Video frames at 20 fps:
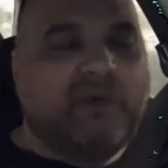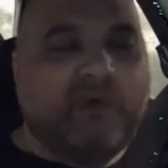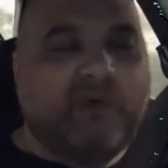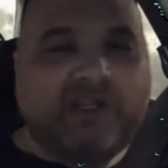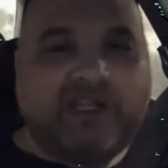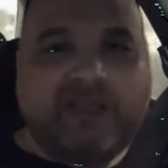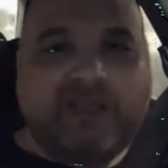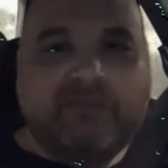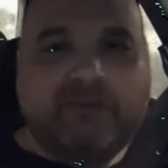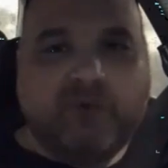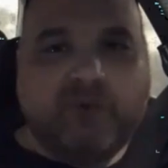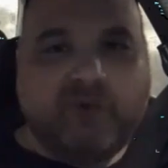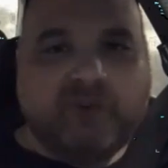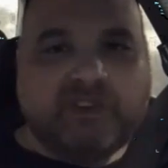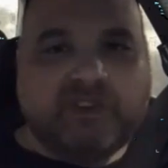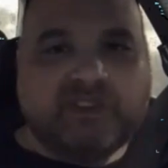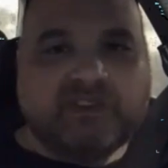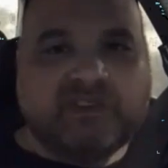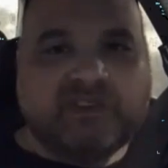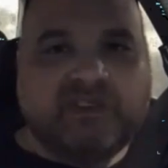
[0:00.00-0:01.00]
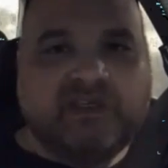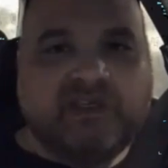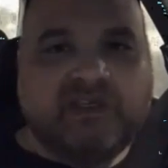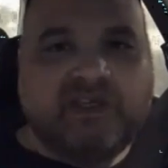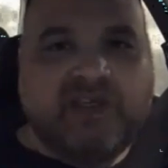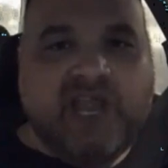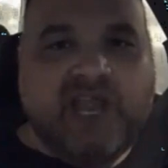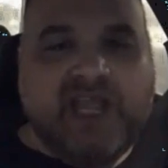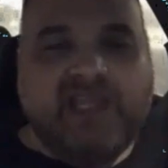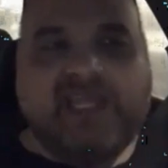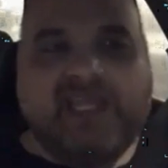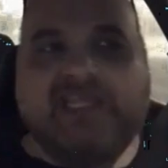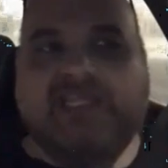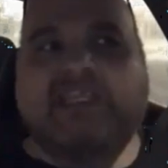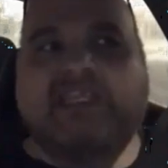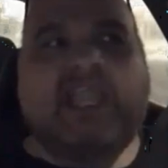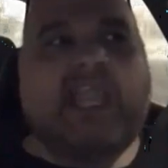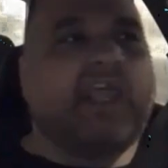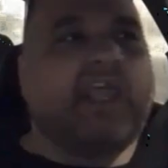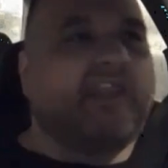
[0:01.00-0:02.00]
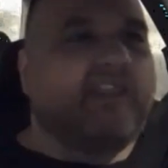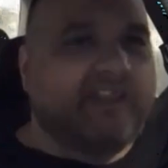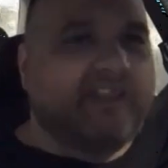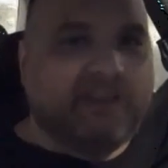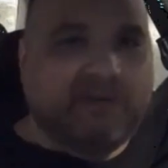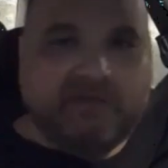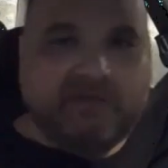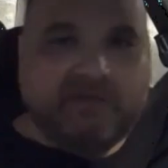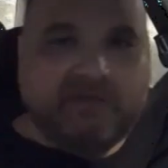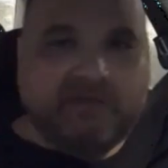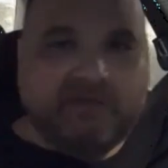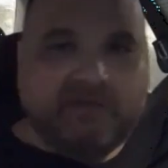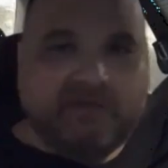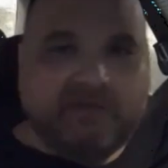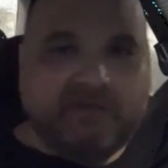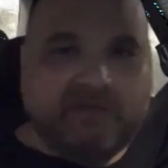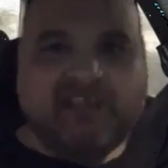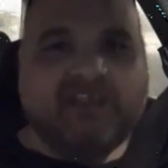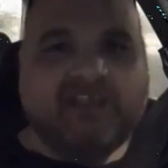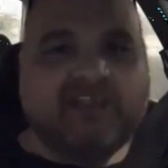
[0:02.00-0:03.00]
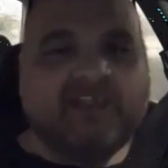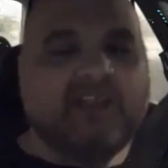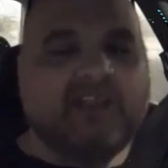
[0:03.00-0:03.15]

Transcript: one of their boots and then nailing them in the head.